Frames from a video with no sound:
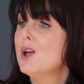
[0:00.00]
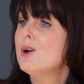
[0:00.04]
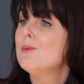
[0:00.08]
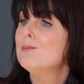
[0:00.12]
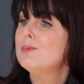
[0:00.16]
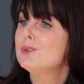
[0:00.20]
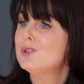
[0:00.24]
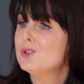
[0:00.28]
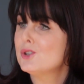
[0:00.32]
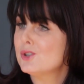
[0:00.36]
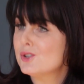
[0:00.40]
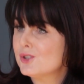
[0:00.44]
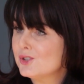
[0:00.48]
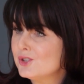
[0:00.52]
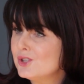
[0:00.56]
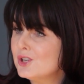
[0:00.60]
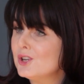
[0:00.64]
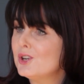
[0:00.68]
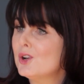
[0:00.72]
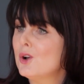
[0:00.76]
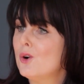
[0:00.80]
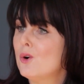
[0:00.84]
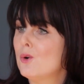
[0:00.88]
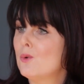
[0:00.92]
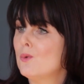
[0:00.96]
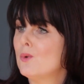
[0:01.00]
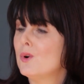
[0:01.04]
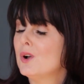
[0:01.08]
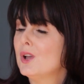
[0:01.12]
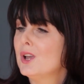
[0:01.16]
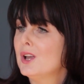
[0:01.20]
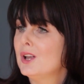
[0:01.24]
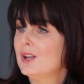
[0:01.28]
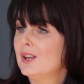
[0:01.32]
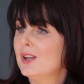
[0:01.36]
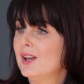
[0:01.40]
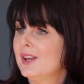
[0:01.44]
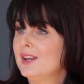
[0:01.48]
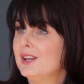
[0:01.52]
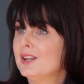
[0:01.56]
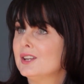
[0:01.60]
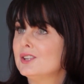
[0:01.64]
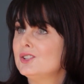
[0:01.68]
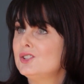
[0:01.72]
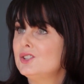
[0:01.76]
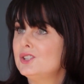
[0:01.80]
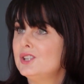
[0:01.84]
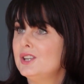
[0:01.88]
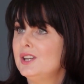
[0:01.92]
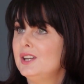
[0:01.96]
but just,
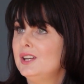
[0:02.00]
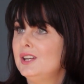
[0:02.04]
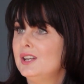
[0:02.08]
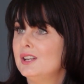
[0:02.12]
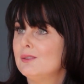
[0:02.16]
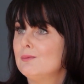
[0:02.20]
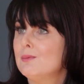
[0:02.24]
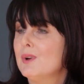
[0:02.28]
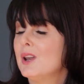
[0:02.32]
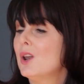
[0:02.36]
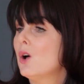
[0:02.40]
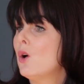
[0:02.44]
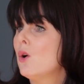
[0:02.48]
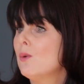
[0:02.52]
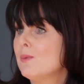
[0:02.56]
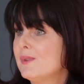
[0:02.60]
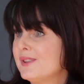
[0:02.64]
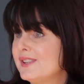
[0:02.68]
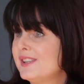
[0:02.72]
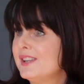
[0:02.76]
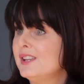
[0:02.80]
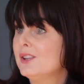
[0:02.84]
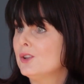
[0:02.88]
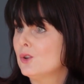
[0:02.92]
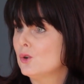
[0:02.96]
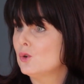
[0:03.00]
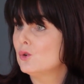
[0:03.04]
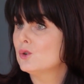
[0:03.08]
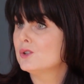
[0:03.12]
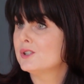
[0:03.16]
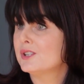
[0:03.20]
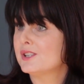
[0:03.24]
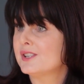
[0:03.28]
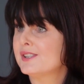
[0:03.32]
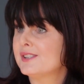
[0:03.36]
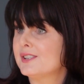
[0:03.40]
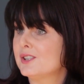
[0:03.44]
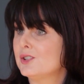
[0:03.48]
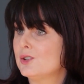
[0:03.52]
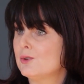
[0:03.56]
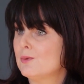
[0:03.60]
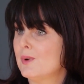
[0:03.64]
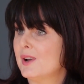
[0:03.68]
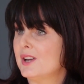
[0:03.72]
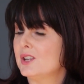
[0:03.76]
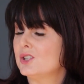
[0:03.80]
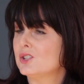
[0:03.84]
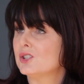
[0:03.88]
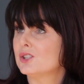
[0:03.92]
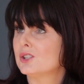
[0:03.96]
she will always see the good in a
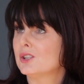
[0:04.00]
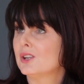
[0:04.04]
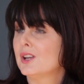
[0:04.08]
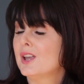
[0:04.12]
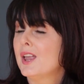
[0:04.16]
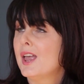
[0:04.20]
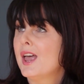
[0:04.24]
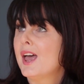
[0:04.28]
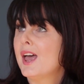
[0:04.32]
situation.